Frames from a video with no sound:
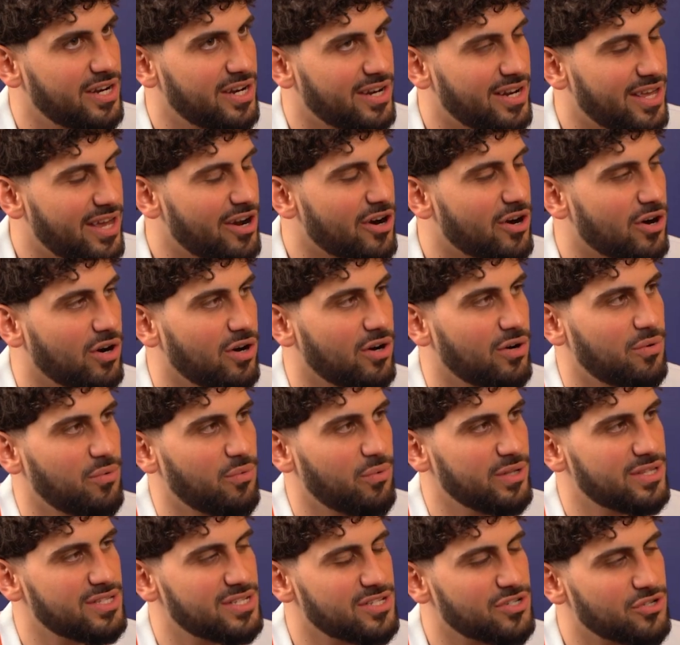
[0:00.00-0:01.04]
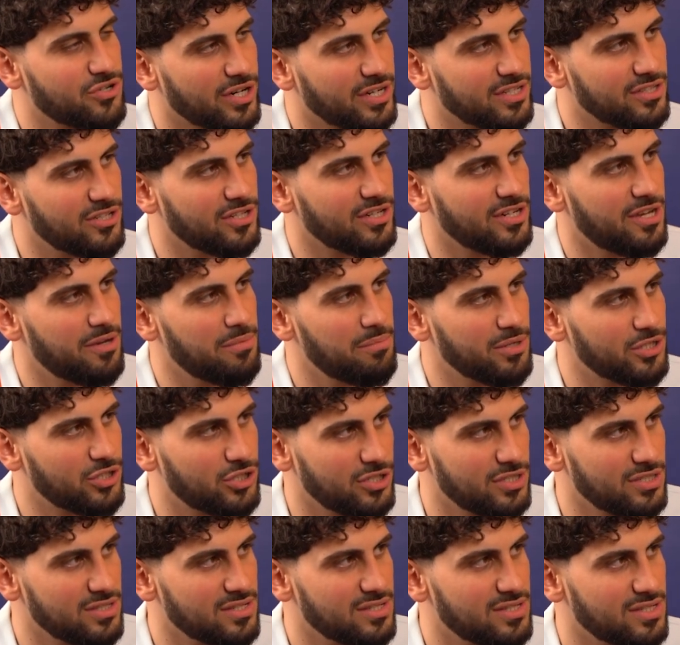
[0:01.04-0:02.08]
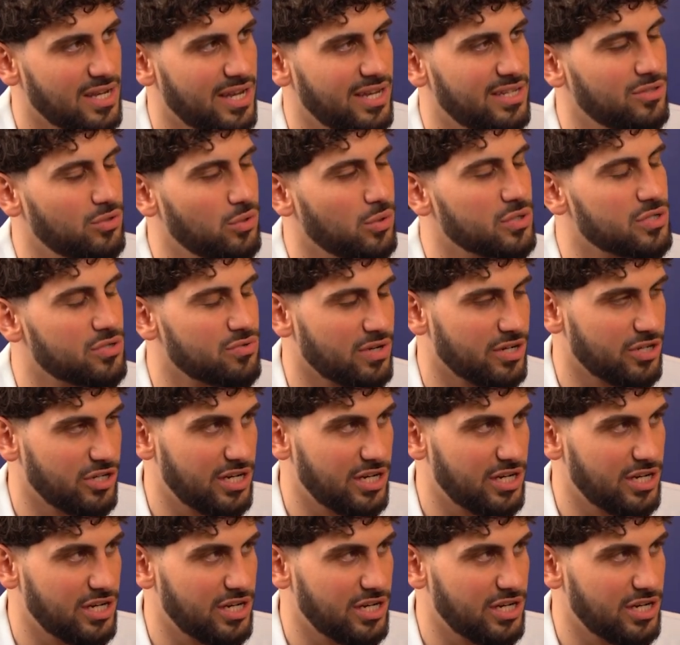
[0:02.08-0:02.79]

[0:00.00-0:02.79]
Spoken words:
in an era with stricter emissions and noise